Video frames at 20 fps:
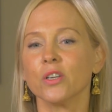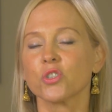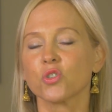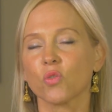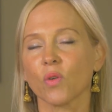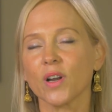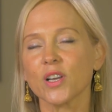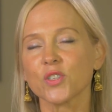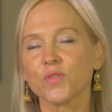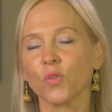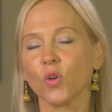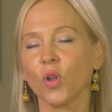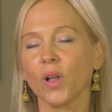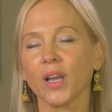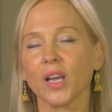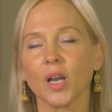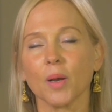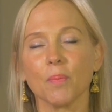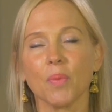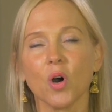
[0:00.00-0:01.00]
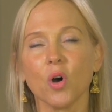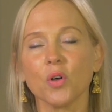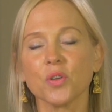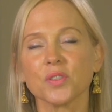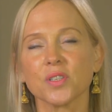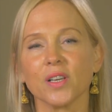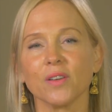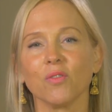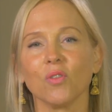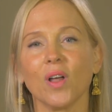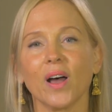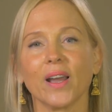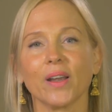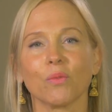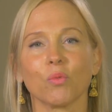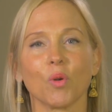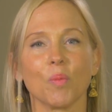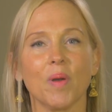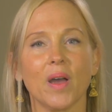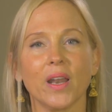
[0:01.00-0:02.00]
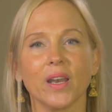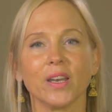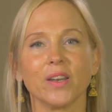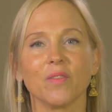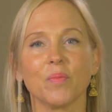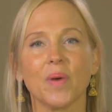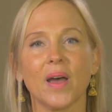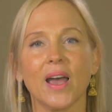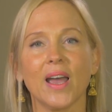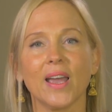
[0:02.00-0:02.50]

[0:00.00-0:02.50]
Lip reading: stressful and compulsive, like repetitive